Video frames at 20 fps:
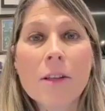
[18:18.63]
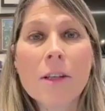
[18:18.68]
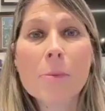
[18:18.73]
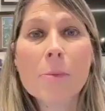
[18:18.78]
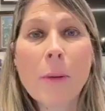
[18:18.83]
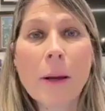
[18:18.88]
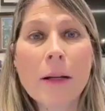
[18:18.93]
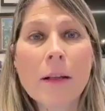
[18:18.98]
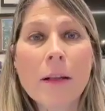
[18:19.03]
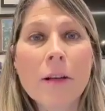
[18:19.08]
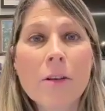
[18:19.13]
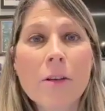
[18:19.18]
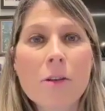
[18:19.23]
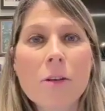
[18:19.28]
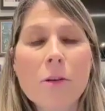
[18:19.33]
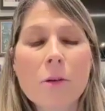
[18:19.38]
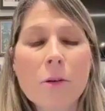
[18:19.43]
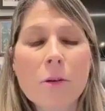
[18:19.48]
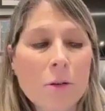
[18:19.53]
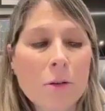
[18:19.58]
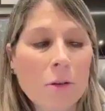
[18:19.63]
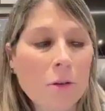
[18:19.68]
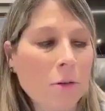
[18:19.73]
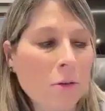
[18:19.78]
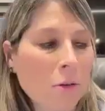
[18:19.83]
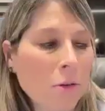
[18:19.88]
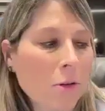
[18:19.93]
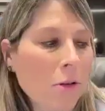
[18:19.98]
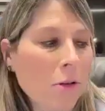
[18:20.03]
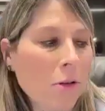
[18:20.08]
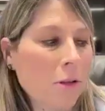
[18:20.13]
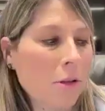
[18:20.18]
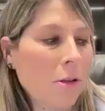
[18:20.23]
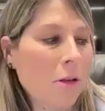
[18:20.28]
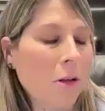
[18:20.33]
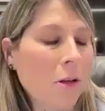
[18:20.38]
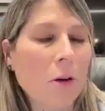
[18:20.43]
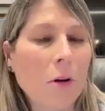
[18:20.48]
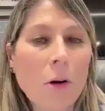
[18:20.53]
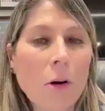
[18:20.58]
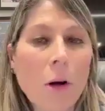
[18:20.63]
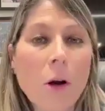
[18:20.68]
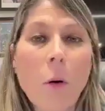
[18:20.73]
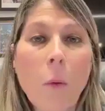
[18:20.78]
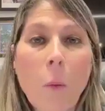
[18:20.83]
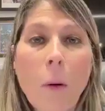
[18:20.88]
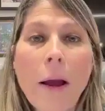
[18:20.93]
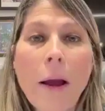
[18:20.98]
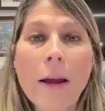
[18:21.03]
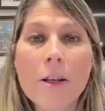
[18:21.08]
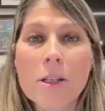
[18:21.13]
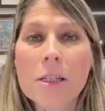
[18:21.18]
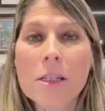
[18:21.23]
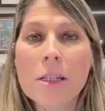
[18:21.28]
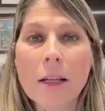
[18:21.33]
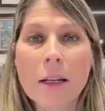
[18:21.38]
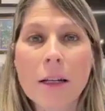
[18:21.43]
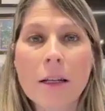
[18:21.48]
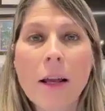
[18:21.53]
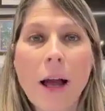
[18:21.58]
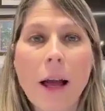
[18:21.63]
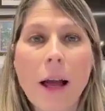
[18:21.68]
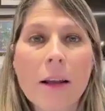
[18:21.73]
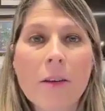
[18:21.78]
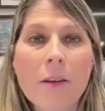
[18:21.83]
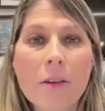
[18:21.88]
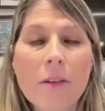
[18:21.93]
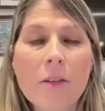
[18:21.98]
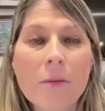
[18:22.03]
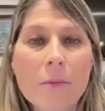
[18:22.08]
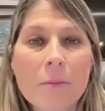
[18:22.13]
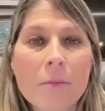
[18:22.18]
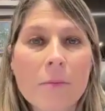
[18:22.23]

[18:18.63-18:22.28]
expected to just, go away just like that.